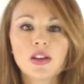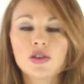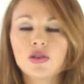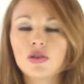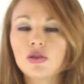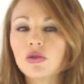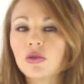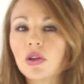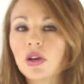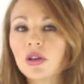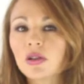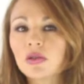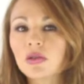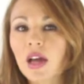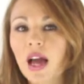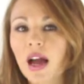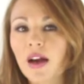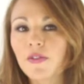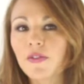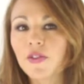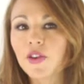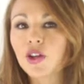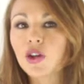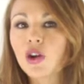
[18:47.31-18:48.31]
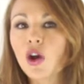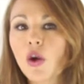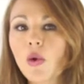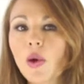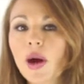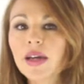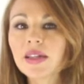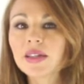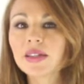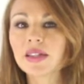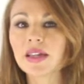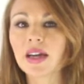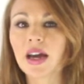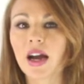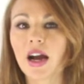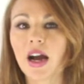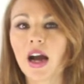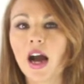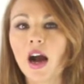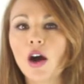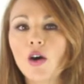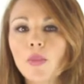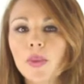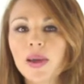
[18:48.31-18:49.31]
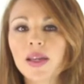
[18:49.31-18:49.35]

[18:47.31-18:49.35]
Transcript: You have no idea how